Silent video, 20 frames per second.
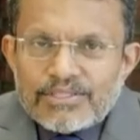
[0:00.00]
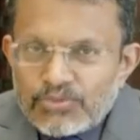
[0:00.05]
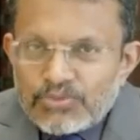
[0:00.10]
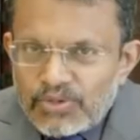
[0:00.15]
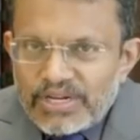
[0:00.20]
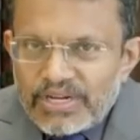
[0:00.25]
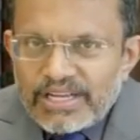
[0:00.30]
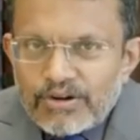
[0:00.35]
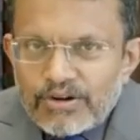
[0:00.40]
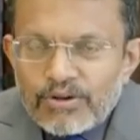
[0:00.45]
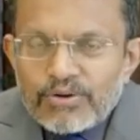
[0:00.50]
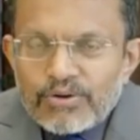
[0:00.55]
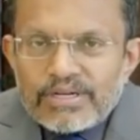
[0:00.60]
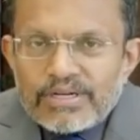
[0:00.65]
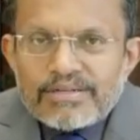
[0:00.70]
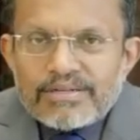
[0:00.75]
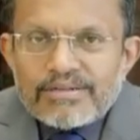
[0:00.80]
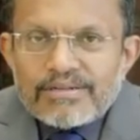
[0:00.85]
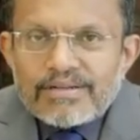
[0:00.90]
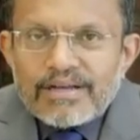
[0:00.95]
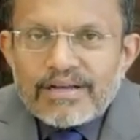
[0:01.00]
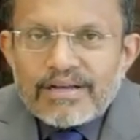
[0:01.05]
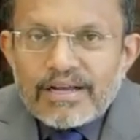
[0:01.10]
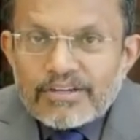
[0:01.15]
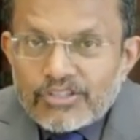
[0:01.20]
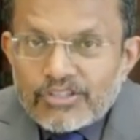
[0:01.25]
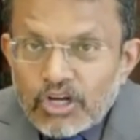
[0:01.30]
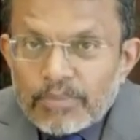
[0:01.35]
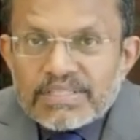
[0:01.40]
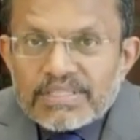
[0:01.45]
This would include
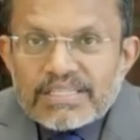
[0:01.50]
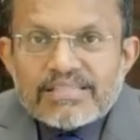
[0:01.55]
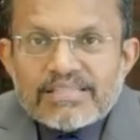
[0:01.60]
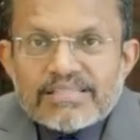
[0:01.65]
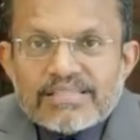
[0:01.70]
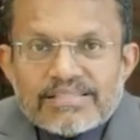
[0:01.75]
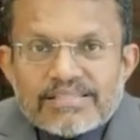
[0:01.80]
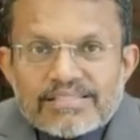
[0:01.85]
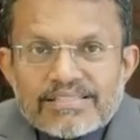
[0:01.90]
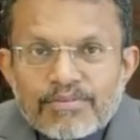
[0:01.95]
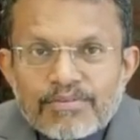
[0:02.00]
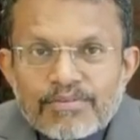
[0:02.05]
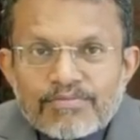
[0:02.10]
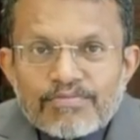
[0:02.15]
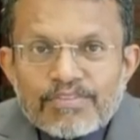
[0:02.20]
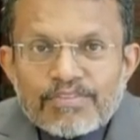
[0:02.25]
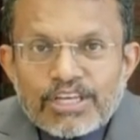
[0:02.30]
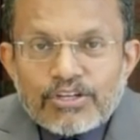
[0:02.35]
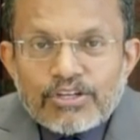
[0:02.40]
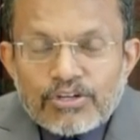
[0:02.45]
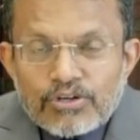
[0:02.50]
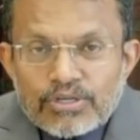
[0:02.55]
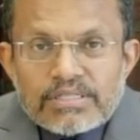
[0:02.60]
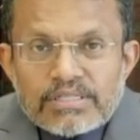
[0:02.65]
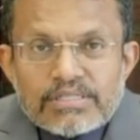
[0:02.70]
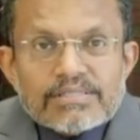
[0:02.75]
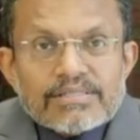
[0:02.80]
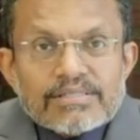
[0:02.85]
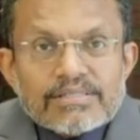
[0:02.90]
adopting some of the good